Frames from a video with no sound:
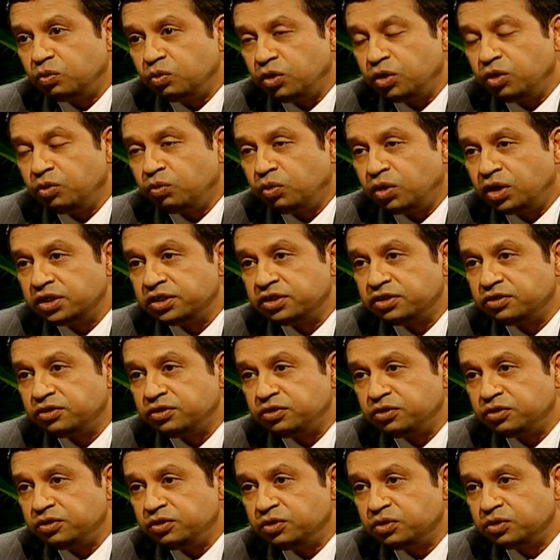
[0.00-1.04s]
we want
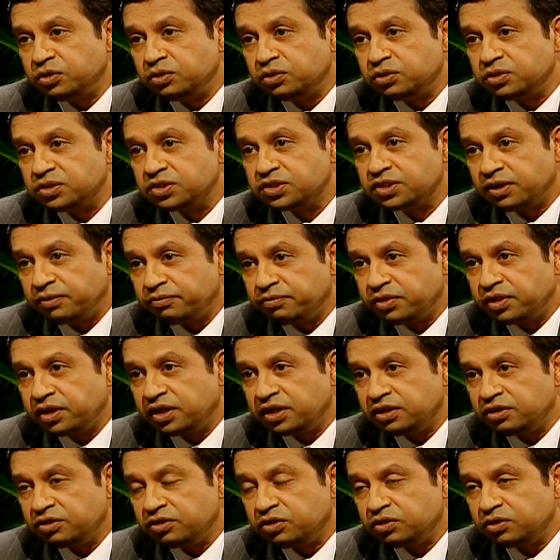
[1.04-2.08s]
to do
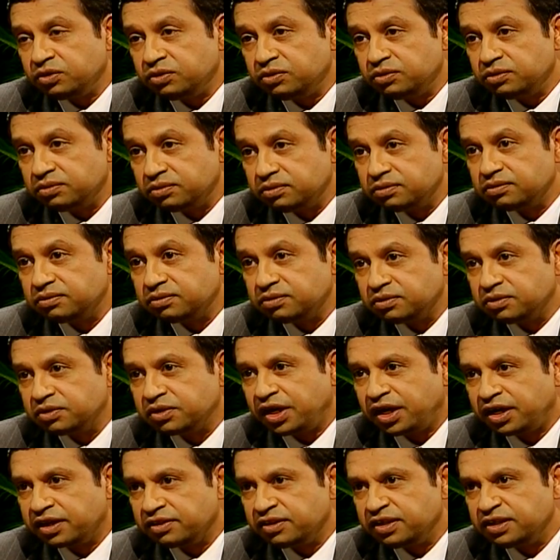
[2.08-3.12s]
something to
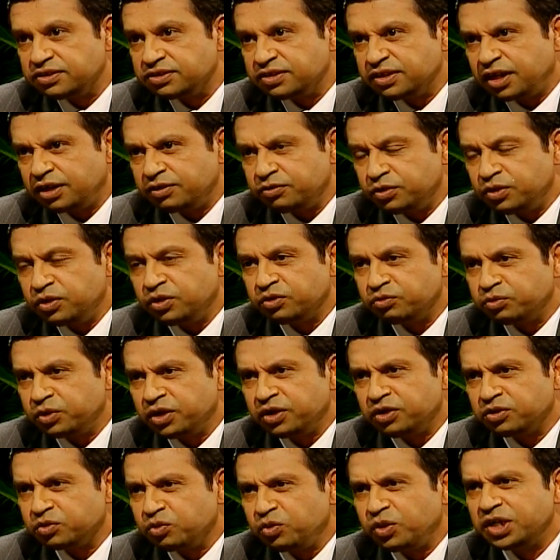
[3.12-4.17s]
crack this nut,
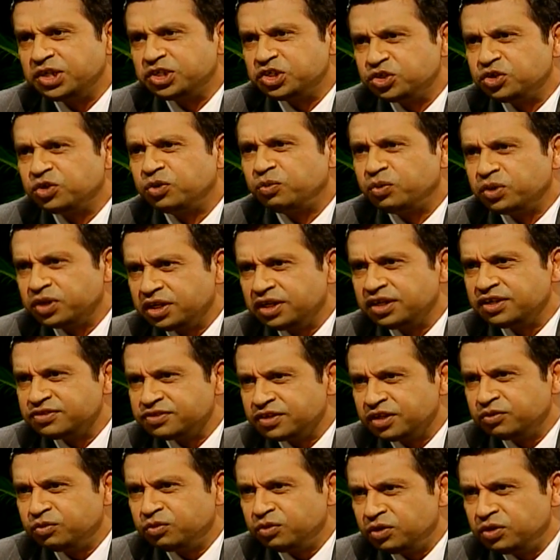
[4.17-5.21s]
we're not quite sure what it
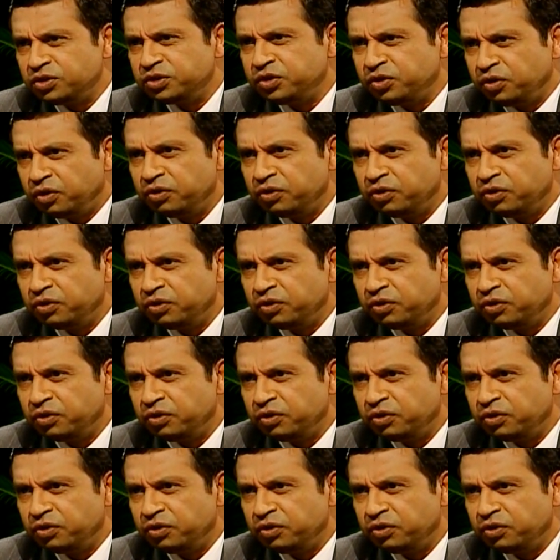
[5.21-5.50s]
is that we'll